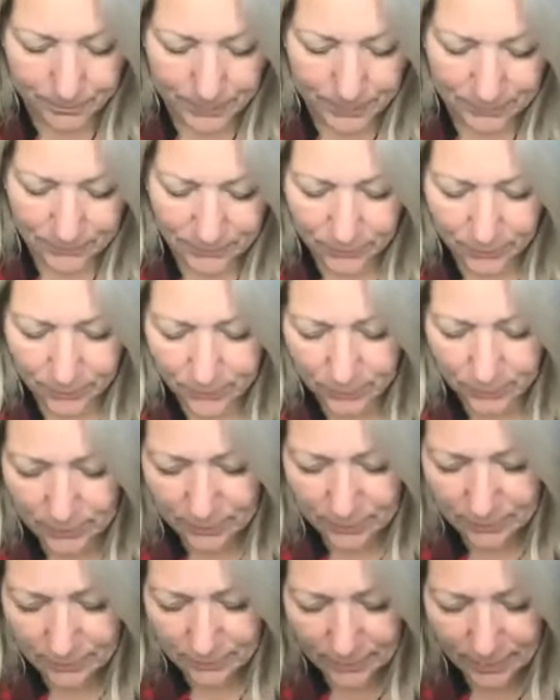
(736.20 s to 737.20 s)
And so there
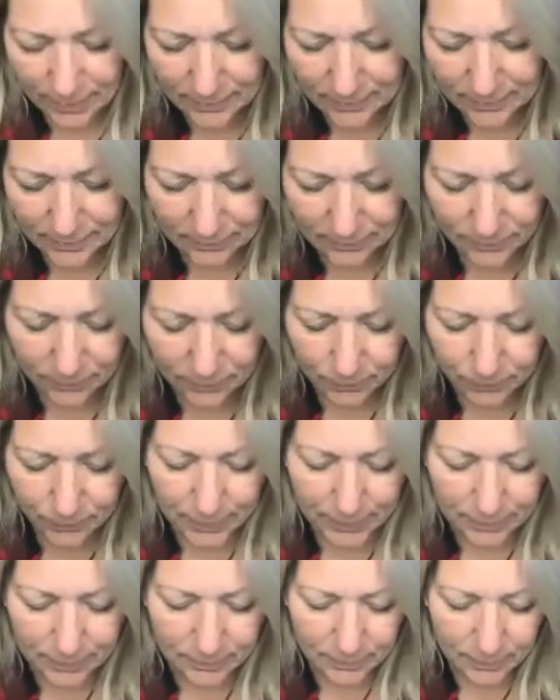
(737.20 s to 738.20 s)
is a sense of
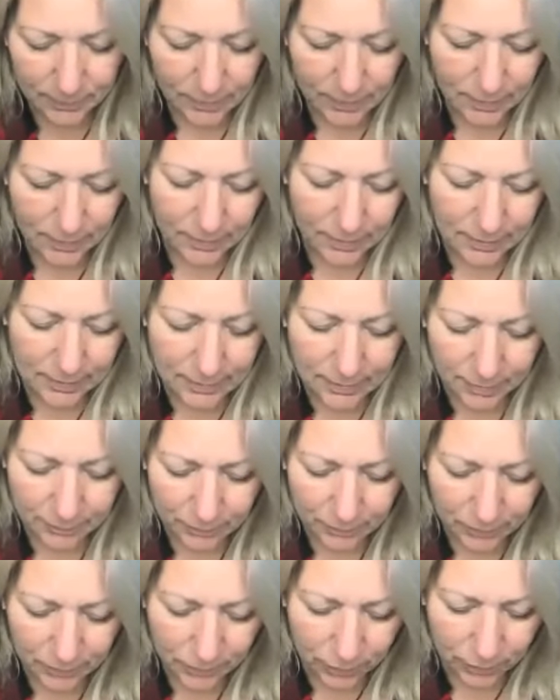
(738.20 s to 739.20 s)
when he
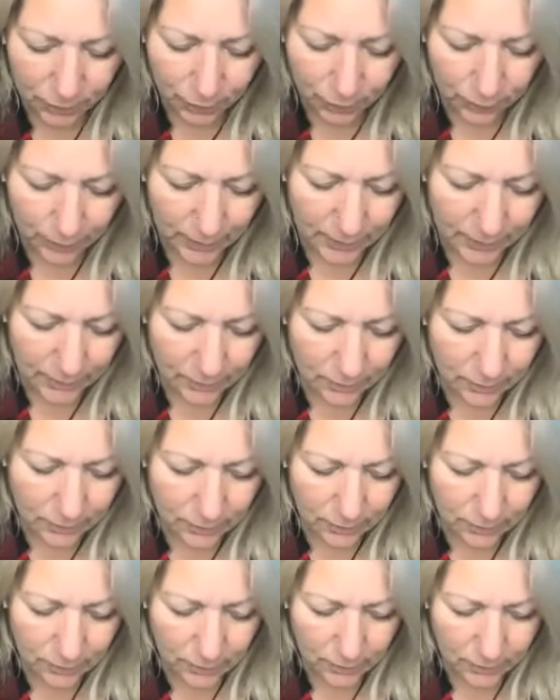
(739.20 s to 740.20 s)
comes into a
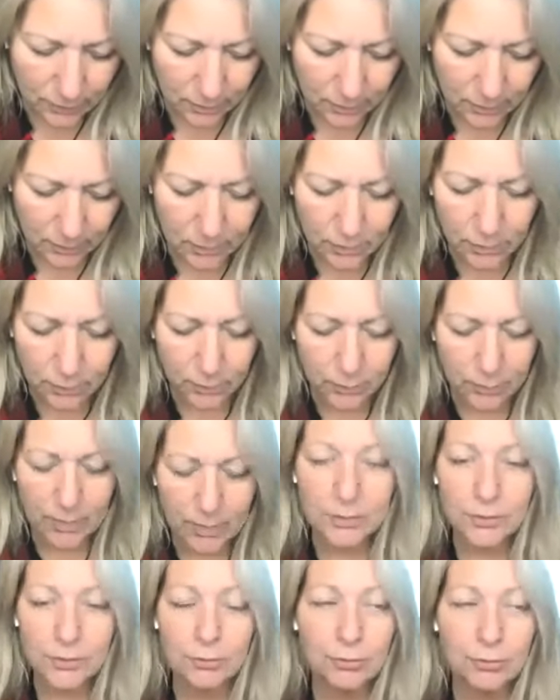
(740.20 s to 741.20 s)

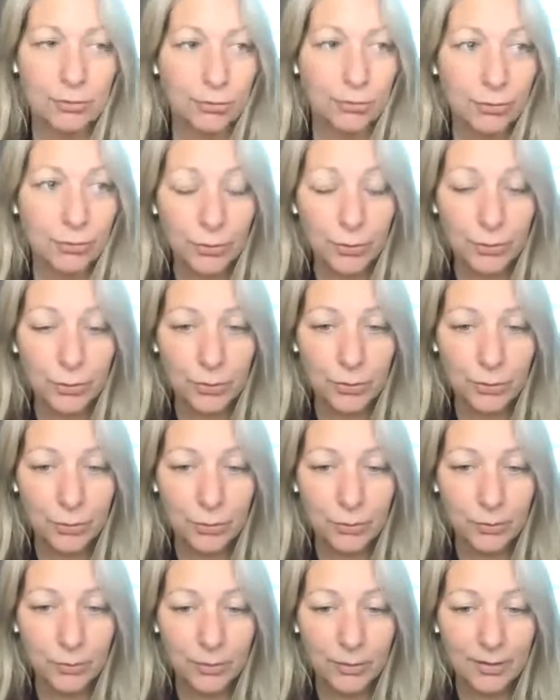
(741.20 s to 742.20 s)
new truth,
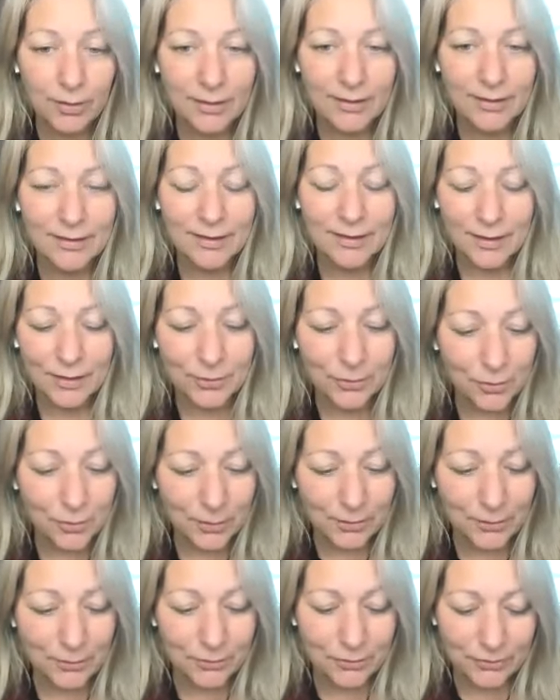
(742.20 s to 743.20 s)
a new
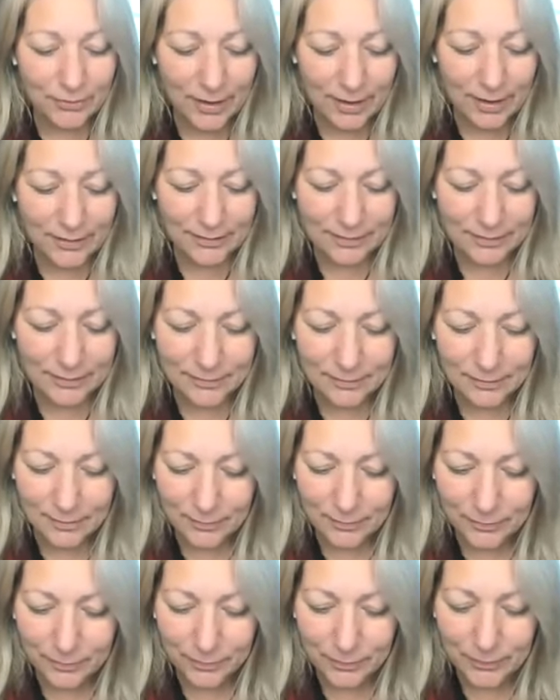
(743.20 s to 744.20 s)
understanding,
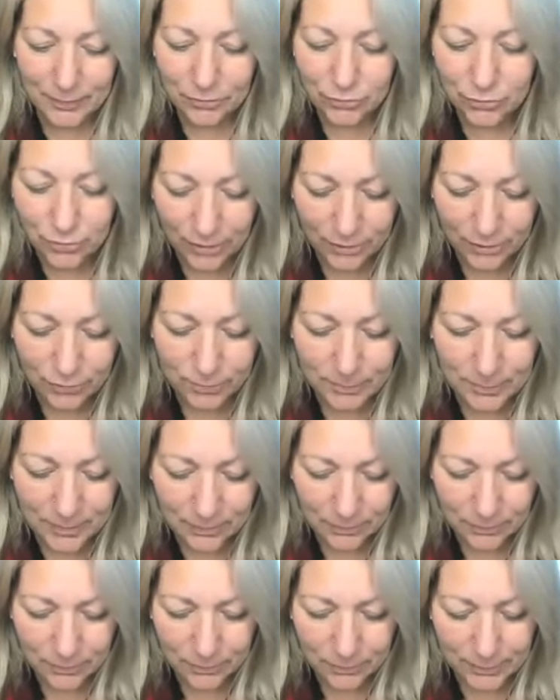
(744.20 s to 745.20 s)

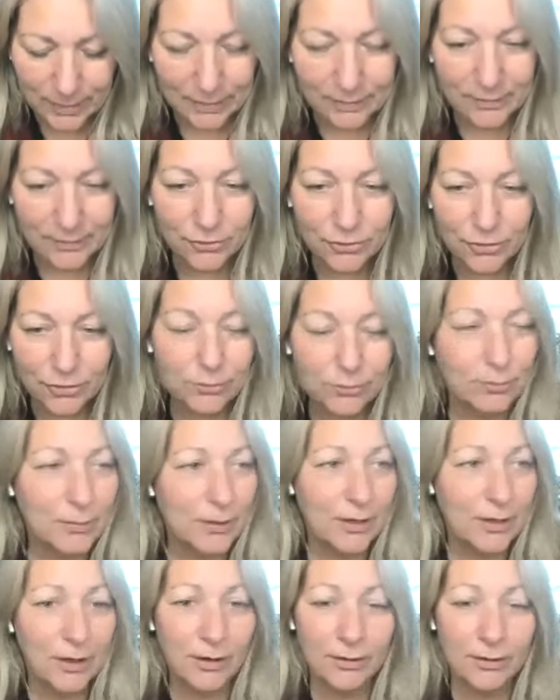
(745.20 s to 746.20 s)
judgment. We got the
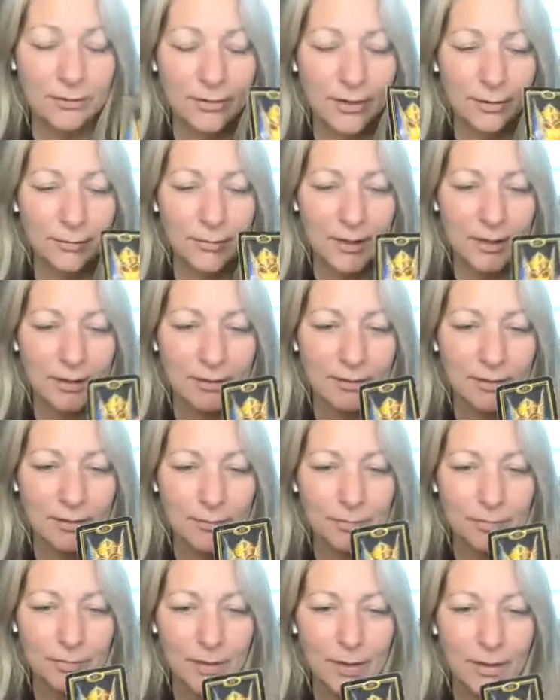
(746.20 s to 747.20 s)
judgment card coming in.
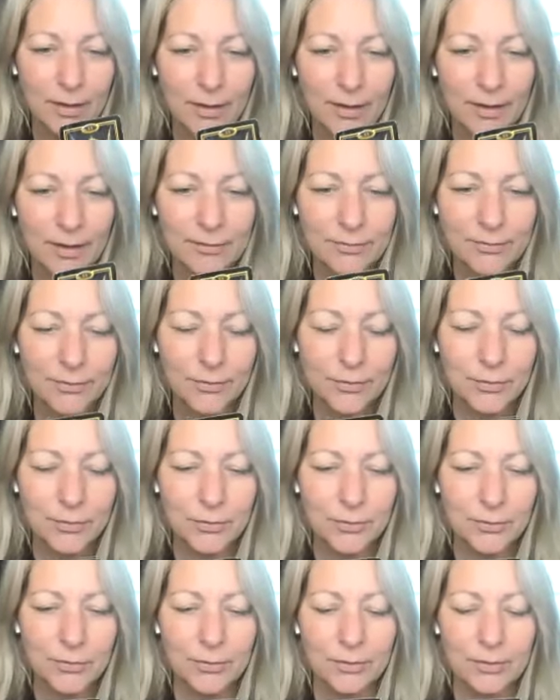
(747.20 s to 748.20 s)
And
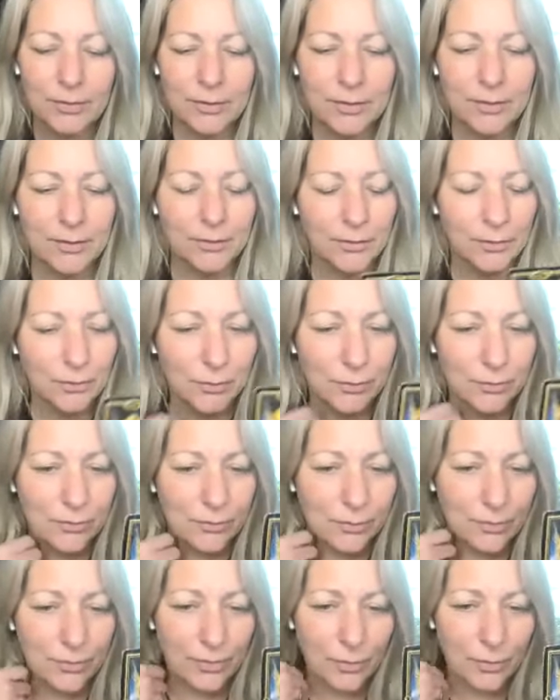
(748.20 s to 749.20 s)
so, you know,
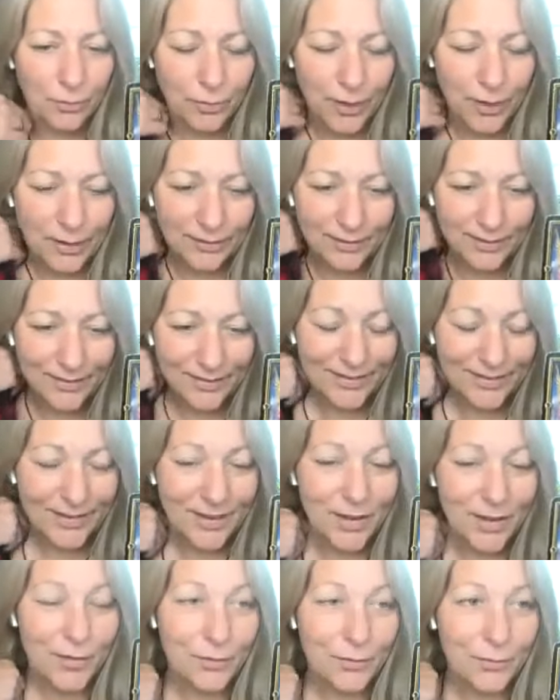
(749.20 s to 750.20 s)
when
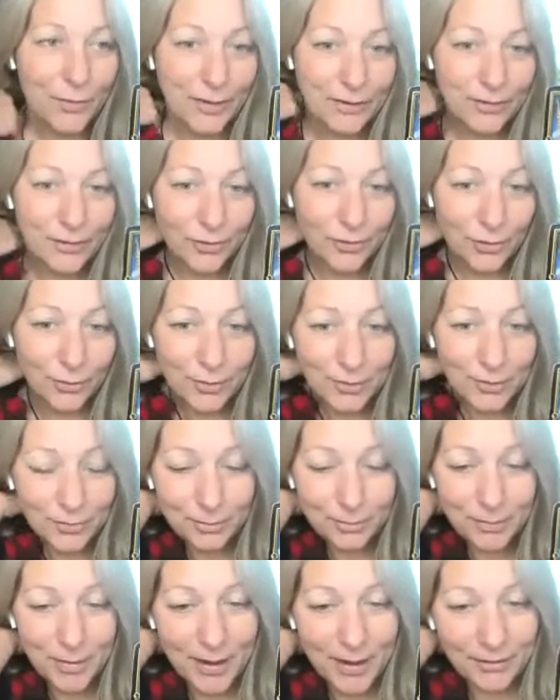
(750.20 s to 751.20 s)

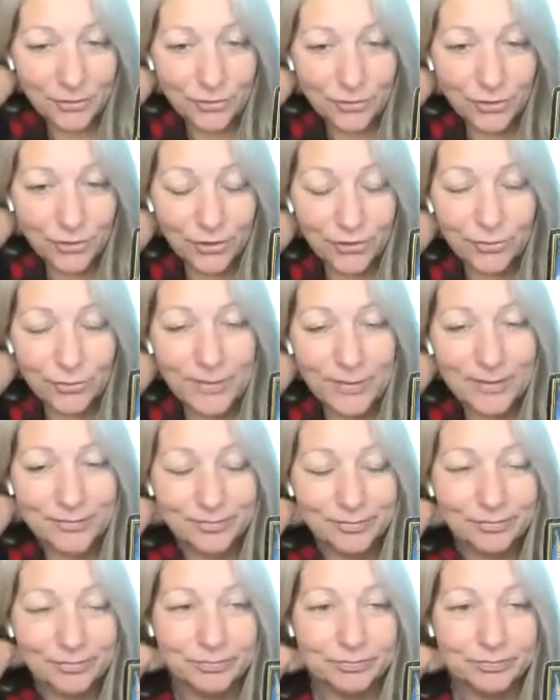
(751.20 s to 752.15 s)
humans pass judgment,